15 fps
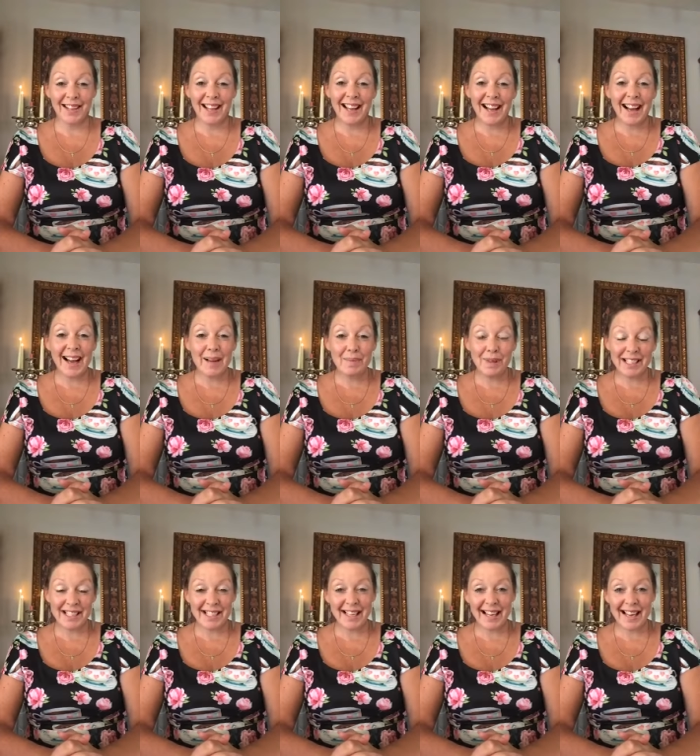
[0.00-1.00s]
Hi boys and
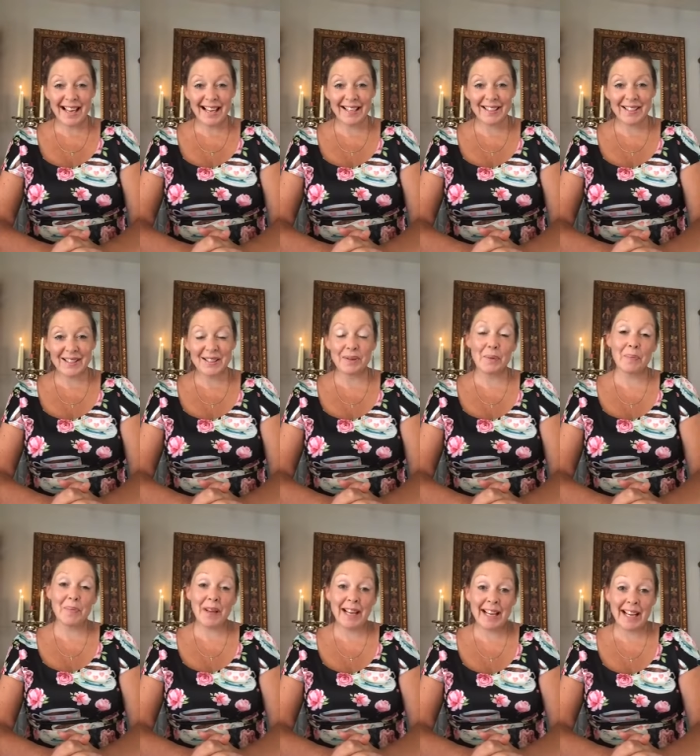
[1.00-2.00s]
girls, my
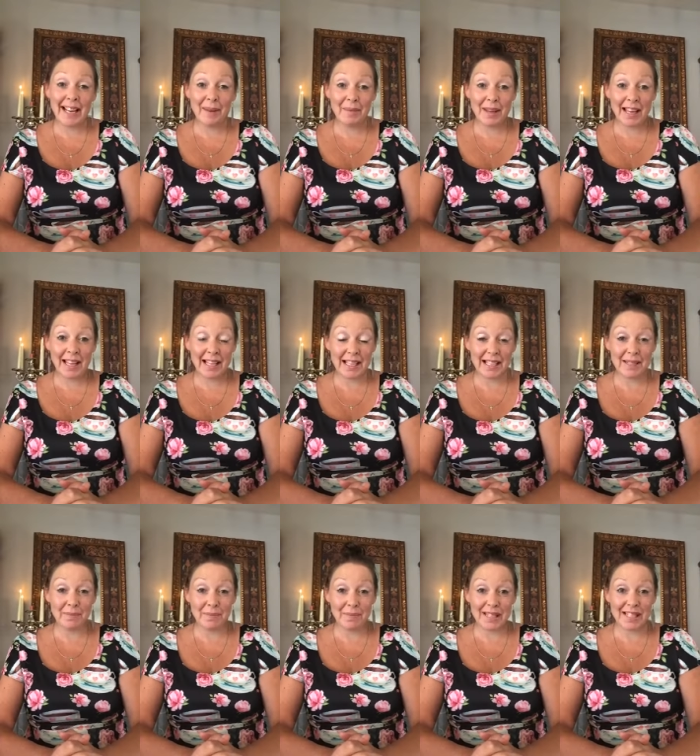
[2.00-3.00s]
name is
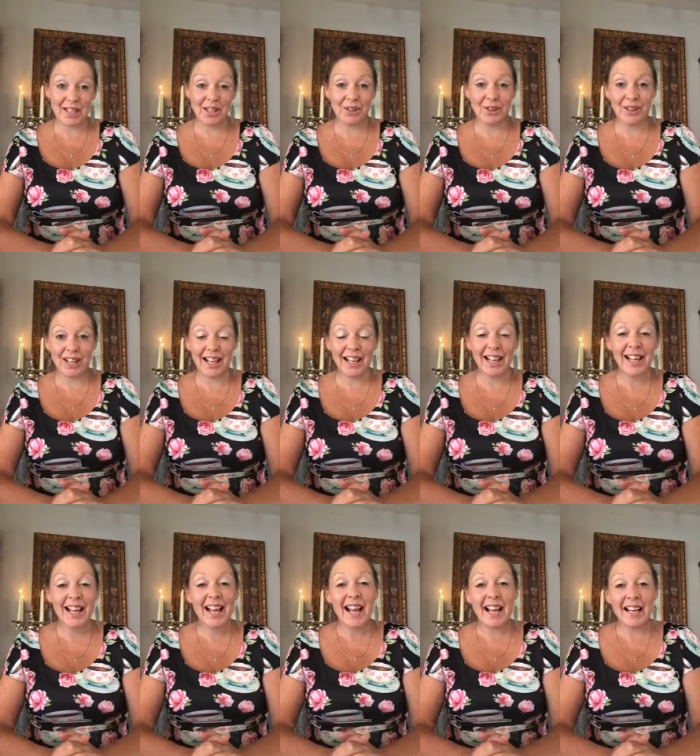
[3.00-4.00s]
Miss Laura
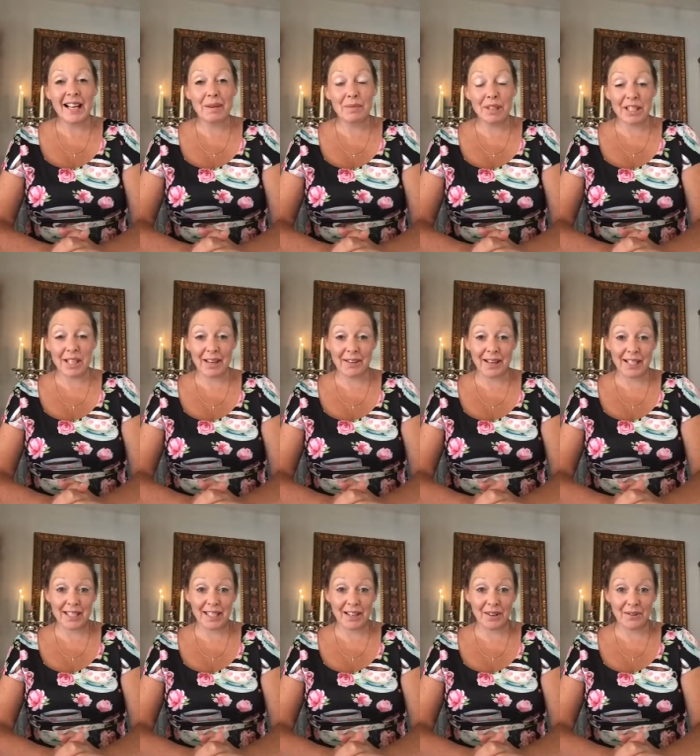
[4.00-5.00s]
and I'm the Director
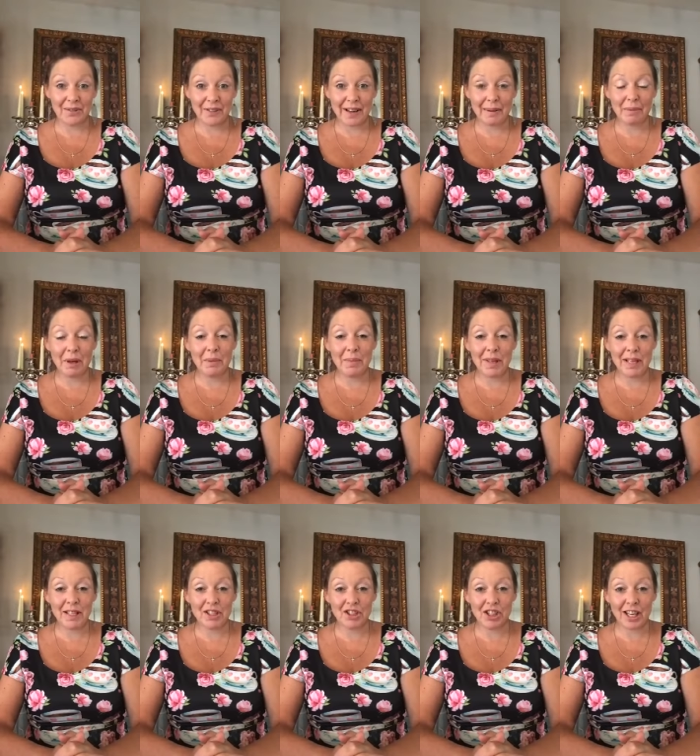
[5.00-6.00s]
of Family
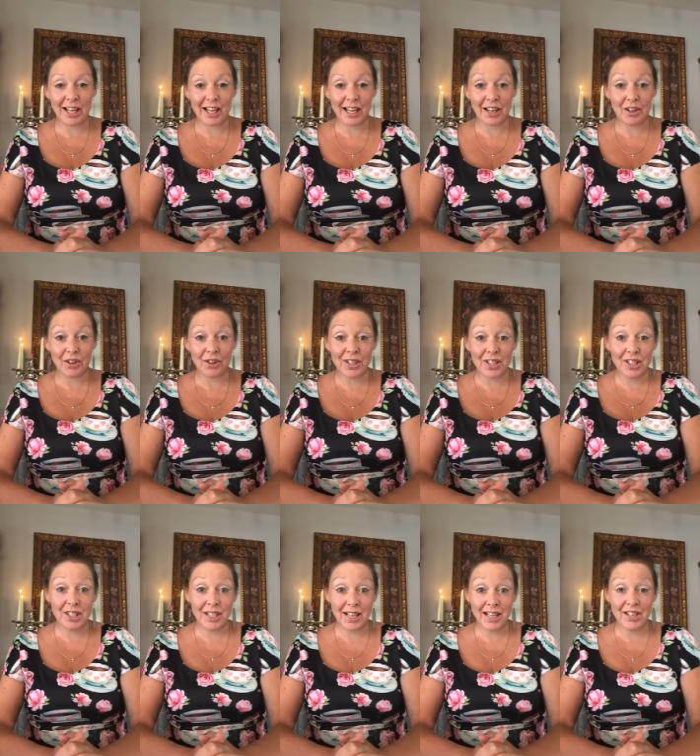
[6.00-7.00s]
Ministry and Christian
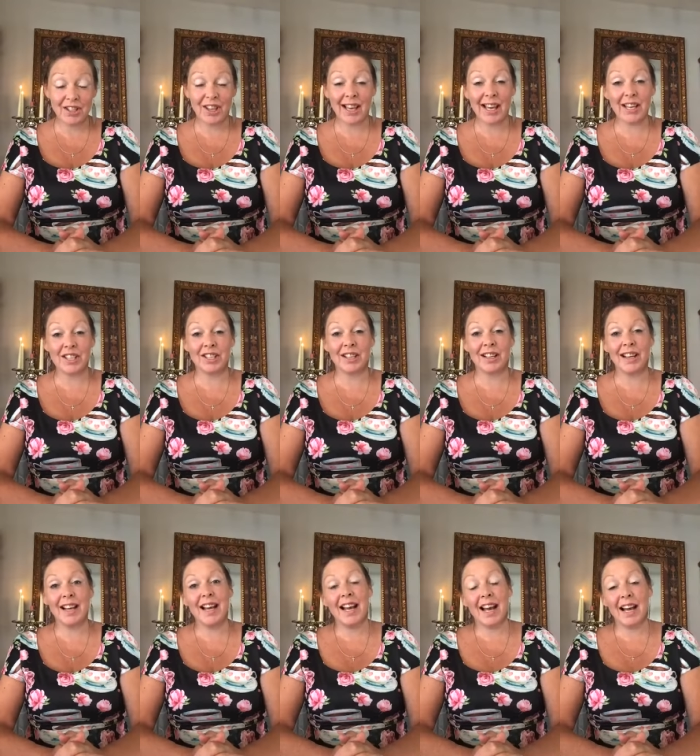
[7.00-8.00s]
Education
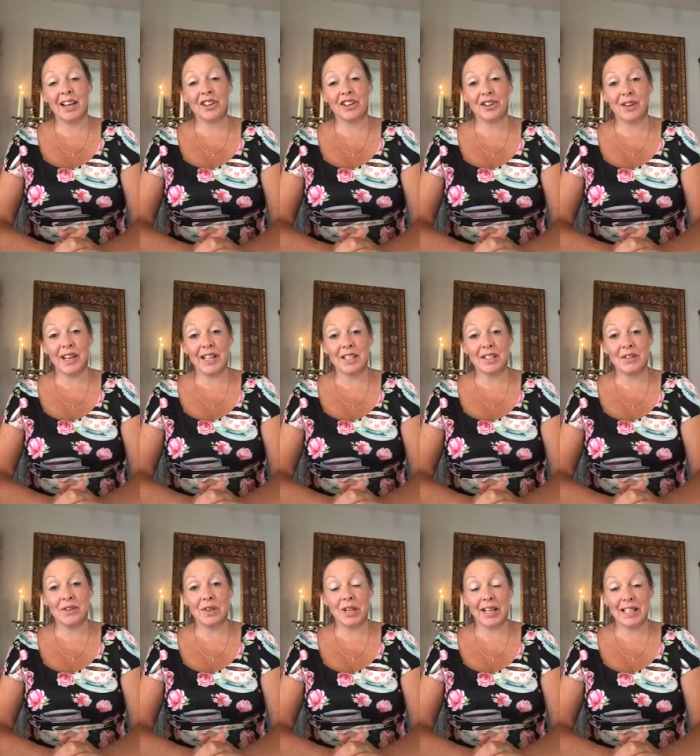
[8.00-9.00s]
at Grace
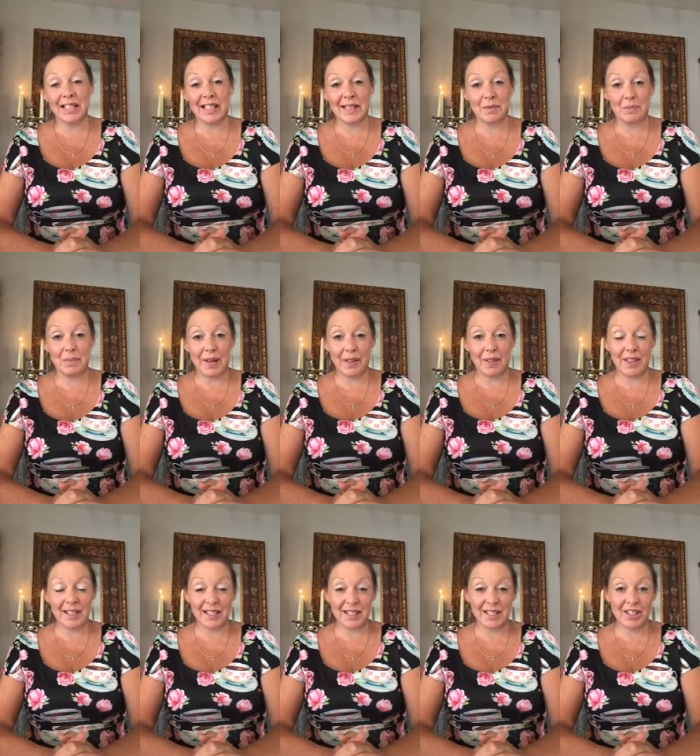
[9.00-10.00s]
United
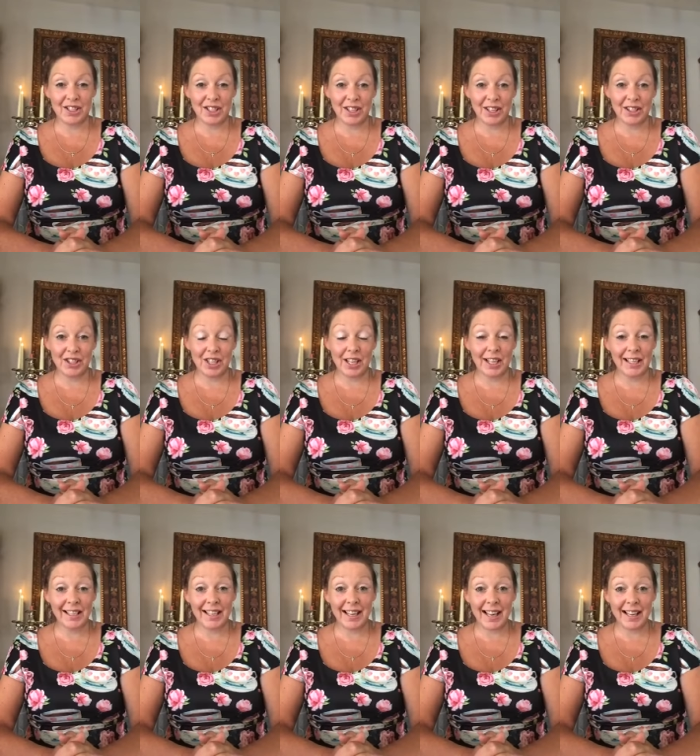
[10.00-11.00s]
Methodist Church in
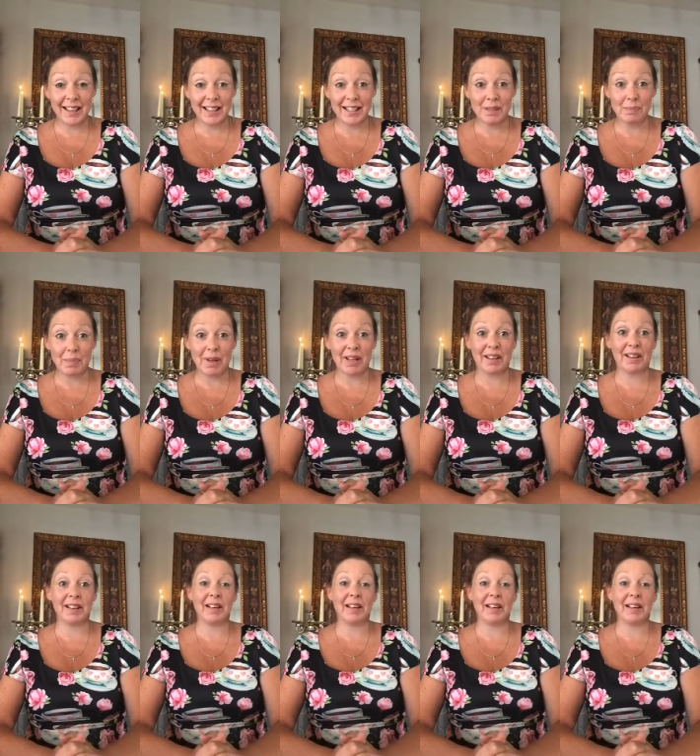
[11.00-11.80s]
Gaithersburg.